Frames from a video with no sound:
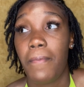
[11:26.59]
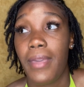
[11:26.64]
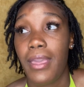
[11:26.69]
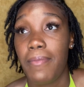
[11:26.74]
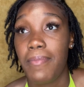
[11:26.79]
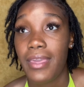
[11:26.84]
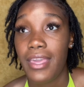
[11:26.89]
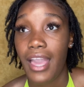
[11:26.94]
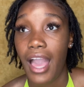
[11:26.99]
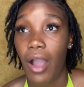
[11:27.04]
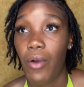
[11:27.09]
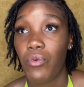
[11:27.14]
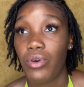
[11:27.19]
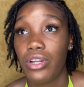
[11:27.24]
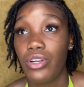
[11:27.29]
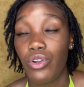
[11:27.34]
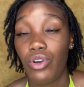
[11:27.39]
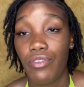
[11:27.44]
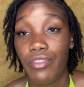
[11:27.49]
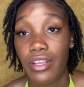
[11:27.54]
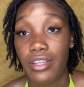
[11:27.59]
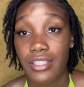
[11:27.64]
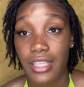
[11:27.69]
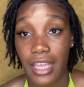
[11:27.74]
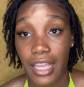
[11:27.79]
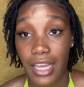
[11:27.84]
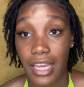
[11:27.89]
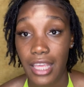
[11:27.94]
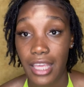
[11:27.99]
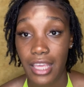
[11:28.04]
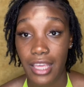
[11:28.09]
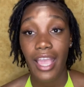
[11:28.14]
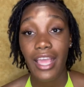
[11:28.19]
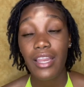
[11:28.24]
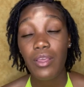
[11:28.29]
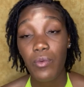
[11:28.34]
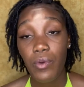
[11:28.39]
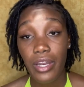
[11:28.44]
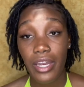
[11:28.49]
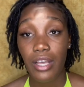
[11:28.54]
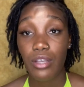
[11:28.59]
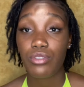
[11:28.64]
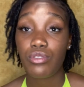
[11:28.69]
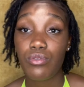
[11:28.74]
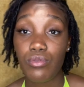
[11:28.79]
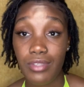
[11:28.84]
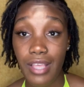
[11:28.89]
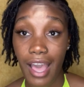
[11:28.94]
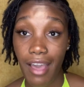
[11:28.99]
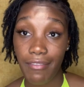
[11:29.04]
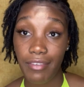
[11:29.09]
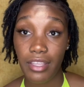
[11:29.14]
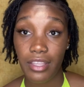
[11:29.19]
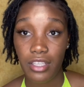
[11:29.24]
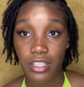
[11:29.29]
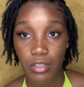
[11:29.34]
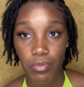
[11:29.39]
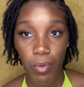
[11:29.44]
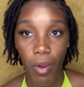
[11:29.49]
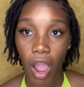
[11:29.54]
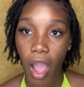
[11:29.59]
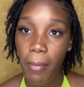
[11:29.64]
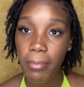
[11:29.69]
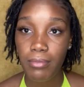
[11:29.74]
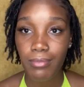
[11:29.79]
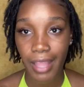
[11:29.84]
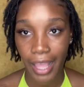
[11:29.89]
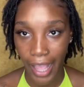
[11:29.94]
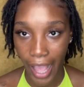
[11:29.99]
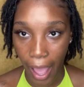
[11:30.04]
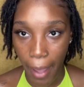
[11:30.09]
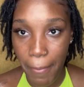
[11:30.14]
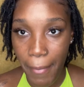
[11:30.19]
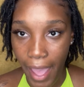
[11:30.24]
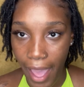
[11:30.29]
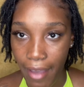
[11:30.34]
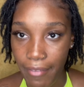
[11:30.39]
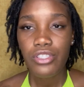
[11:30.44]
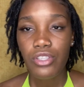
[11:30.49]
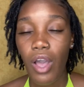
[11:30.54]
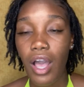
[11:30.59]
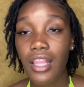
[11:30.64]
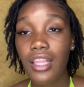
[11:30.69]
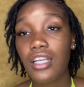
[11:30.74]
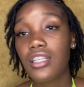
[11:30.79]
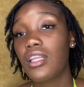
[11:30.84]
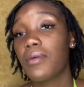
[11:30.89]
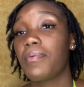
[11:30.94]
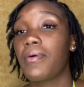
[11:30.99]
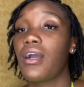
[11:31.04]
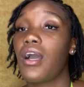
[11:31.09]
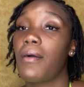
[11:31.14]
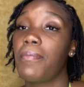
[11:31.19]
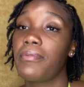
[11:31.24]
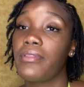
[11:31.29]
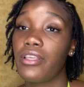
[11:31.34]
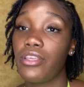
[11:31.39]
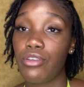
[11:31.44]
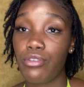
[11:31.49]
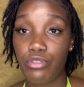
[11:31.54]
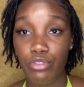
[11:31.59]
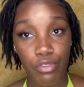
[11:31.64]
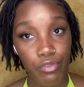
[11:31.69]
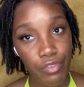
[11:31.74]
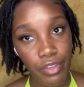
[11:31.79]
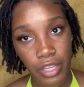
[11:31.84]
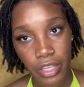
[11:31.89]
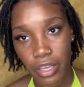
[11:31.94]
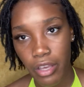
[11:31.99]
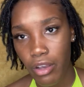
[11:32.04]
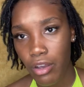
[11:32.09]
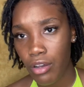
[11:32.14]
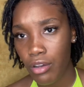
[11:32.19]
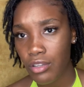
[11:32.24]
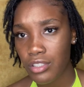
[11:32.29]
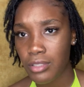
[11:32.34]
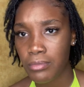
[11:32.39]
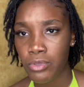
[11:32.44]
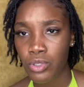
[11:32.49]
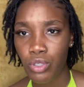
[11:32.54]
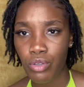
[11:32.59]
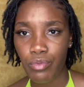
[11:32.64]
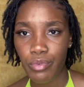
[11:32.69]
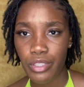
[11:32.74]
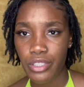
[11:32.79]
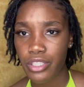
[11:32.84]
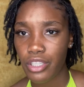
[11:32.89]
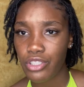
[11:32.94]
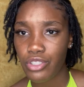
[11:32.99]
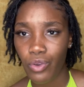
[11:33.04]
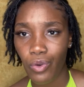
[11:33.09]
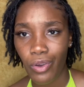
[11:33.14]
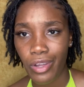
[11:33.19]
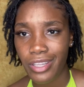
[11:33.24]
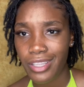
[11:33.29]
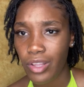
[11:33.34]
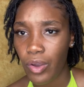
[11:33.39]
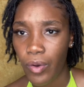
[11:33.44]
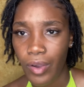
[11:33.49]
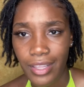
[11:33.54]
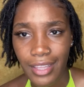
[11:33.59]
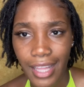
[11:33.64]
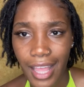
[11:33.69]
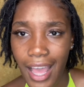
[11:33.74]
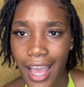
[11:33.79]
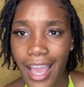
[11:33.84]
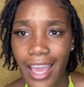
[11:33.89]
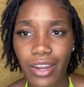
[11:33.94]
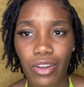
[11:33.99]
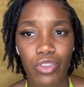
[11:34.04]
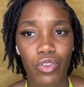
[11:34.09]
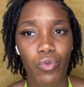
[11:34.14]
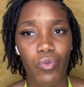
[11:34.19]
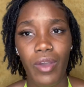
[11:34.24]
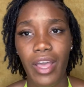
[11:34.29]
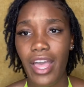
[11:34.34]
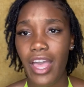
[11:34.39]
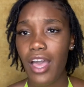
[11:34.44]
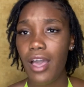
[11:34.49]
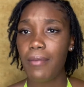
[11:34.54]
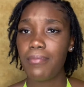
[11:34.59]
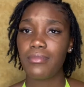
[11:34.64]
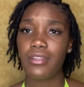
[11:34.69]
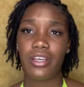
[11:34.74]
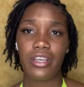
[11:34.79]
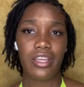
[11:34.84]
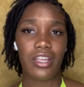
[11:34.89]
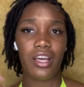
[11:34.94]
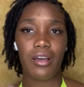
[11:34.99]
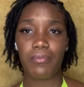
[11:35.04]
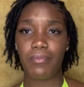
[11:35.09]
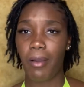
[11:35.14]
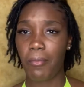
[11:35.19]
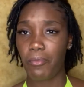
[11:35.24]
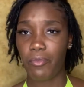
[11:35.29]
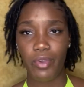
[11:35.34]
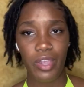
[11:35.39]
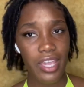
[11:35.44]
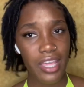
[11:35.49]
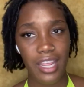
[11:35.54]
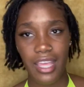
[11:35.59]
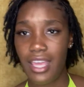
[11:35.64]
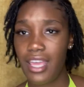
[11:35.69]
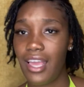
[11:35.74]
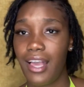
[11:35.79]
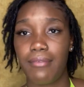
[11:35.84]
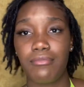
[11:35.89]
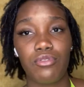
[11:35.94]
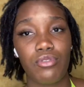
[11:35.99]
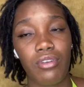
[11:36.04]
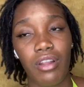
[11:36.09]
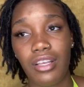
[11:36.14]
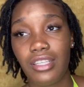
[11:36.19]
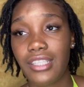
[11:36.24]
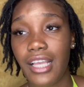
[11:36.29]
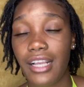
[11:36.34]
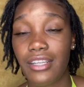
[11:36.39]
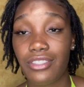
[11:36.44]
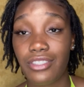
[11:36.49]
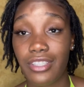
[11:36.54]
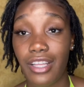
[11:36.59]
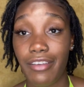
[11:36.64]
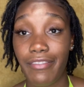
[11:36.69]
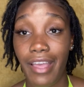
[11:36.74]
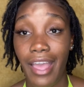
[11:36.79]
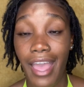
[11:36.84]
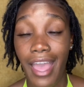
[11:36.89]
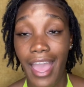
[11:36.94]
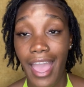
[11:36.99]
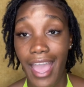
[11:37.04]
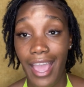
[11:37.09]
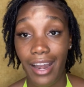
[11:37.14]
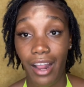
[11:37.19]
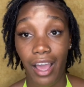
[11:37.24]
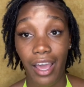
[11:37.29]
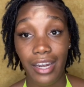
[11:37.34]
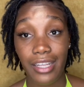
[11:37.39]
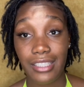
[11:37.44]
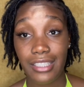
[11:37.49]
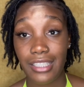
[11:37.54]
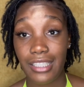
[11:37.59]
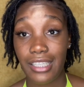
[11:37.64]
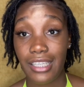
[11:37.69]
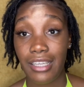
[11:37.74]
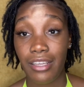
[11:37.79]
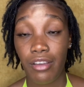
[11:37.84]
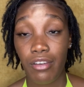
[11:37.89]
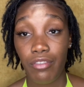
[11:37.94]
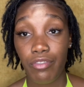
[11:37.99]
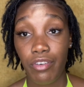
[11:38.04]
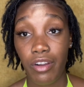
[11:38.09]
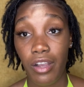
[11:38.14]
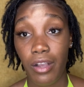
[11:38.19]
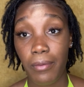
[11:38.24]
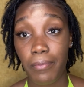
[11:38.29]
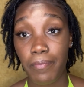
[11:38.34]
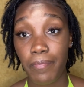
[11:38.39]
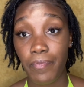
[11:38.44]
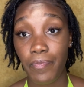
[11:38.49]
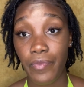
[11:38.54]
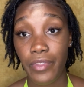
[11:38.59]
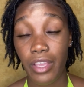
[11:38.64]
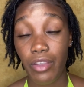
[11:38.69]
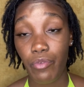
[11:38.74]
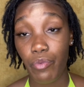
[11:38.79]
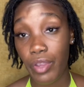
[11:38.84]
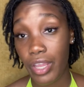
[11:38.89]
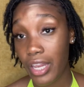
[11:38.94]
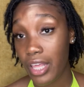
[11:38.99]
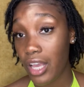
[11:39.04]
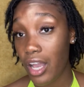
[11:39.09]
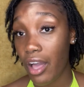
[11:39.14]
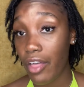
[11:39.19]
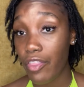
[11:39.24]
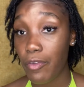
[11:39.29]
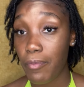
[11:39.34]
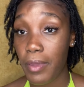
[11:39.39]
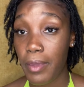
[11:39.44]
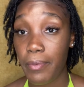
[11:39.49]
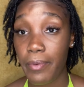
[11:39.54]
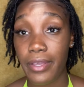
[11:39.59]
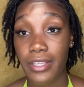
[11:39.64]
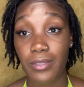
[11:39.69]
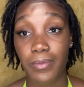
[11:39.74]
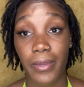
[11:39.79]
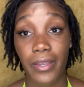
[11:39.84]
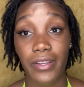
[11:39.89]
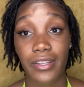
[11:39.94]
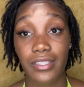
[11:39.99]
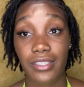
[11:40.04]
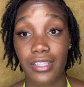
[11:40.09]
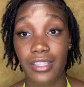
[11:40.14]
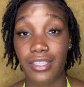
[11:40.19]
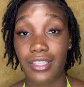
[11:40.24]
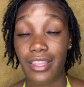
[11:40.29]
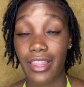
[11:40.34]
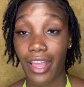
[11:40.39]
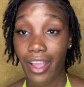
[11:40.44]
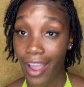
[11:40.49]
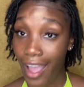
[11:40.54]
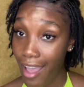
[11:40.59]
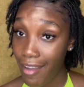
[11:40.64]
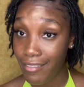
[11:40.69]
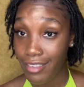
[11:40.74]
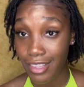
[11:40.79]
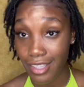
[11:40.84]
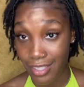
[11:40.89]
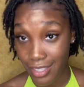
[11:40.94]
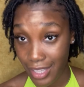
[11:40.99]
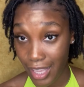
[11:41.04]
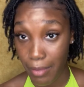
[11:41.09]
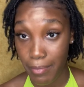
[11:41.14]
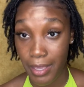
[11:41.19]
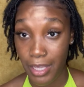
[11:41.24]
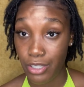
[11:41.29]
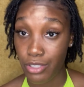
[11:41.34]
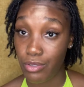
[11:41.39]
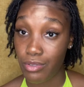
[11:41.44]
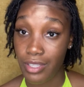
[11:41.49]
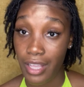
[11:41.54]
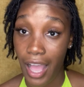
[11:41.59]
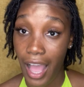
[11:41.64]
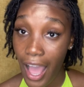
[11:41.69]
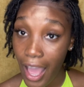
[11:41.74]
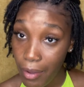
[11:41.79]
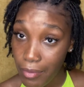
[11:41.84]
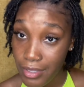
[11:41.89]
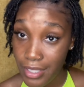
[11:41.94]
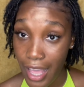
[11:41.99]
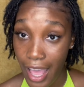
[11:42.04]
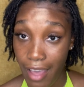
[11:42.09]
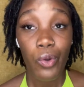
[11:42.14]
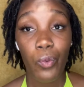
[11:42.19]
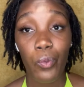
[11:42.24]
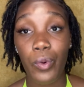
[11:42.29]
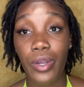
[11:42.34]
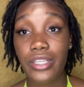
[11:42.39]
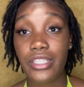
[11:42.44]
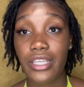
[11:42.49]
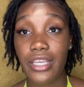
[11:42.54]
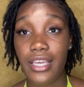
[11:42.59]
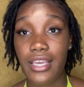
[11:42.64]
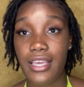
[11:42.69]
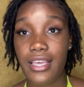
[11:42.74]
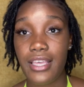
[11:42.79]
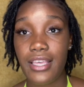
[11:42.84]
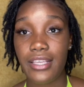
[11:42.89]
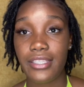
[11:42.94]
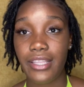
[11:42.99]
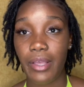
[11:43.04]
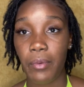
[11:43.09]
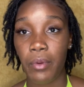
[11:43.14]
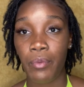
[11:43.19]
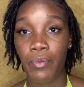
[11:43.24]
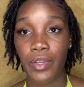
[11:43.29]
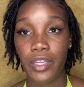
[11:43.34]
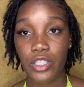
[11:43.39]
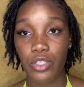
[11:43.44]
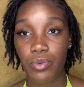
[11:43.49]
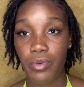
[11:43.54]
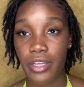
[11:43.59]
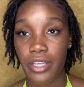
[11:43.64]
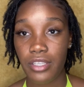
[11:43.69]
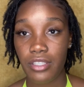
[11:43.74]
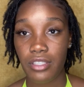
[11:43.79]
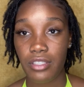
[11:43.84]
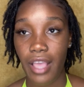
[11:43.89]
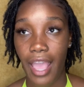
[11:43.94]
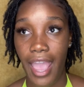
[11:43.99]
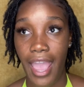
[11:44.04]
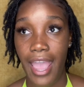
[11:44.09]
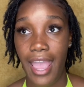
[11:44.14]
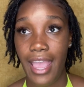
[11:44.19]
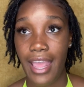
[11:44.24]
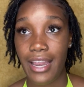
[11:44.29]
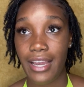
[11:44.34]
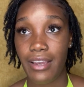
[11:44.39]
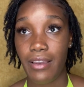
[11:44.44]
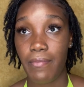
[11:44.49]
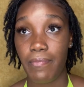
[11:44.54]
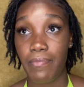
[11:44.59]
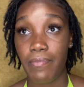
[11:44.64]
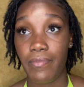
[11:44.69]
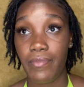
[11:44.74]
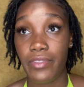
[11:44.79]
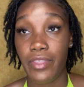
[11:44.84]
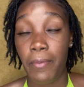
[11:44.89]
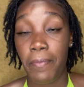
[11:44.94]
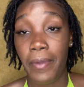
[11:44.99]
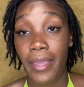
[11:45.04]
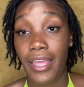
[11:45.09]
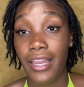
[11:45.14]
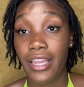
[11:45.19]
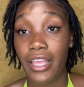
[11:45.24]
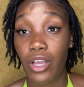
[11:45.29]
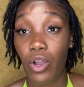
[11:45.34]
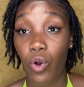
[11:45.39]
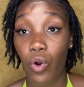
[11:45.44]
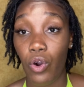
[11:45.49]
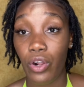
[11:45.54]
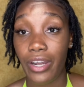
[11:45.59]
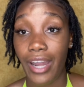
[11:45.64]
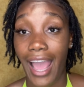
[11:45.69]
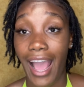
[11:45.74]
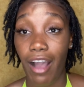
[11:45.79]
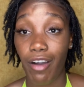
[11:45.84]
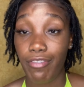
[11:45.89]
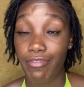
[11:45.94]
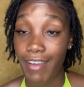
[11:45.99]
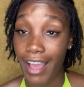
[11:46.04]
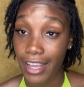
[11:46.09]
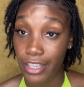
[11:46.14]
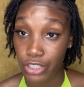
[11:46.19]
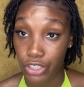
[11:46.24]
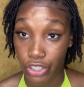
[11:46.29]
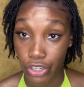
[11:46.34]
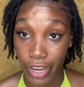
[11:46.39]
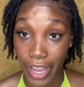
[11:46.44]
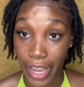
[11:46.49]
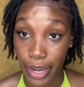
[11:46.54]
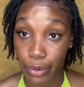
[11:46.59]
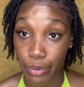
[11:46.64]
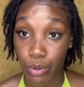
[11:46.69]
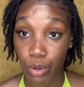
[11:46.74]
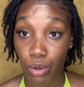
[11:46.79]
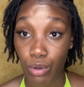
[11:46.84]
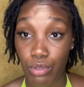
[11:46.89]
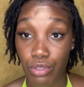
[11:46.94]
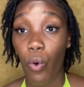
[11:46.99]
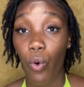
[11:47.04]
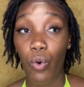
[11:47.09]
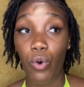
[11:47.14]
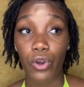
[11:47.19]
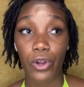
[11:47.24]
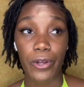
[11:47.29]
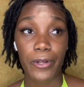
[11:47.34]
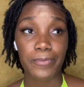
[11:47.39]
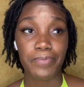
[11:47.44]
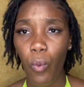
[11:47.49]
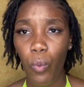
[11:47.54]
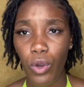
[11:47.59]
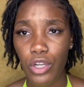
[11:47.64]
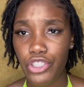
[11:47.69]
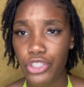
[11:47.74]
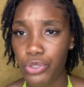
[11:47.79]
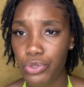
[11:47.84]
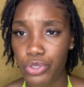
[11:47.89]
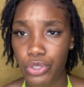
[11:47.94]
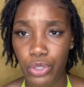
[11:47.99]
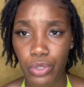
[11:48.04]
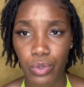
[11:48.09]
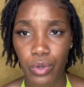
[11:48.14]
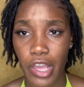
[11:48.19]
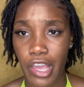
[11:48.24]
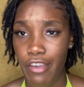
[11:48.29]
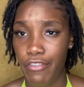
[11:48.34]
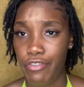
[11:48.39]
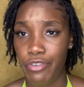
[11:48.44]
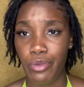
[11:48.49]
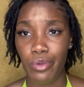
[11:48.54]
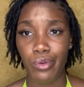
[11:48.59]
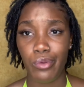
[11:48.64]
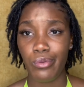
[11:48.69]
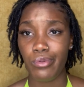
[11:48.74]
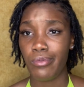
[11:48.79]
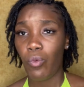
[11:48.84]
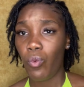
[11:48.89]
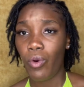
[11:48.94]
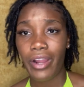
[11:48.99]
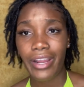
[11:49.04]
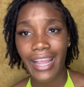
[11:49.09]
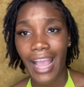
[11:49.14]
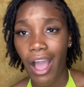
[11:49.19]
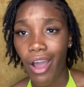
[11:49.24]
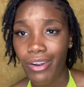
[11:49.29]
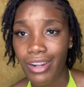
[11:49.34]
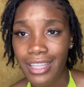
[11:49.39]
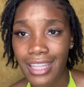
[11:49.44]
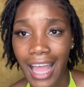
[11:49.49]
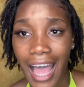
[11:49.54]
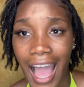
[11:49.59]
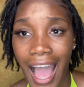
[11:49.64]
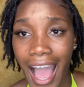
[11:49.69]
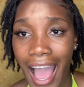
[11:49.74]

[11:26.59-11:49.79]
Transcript: maybe I want to know if there's anyone else who's having this problem like I'm having. So I looked up a couple of YouTube videos. I'm doing research online, on the web, looking up, I'm reading, I'm doing all this extra stuff. And honestly, from reading other people's experiences, they're having the same issues I was having, which is they would retwist, and depending on how fast your hair grows or what you do, if you work out a lot